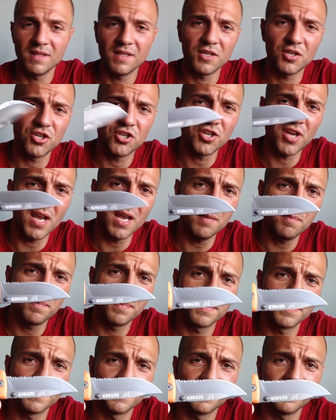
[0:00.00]
The
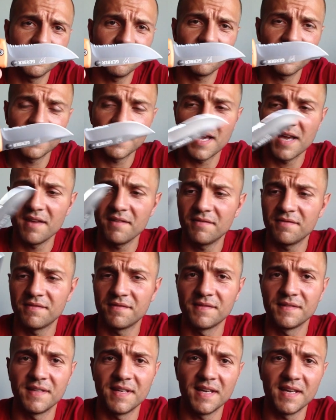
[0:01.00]
shape of the
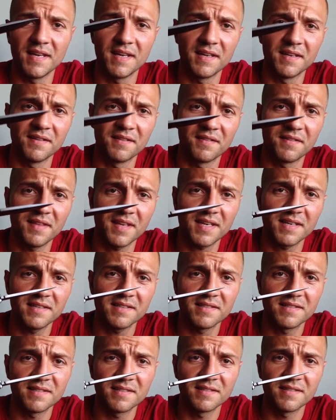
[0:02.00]
knife and the
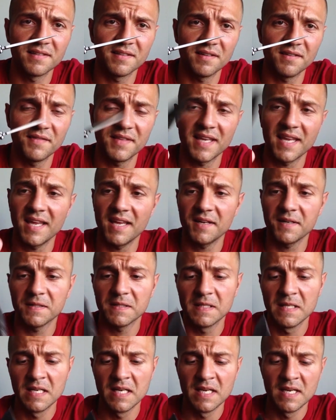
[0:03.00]
thickness of the
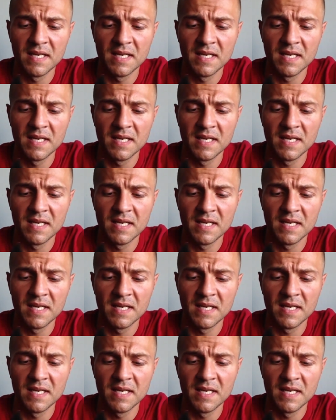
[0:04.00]
handle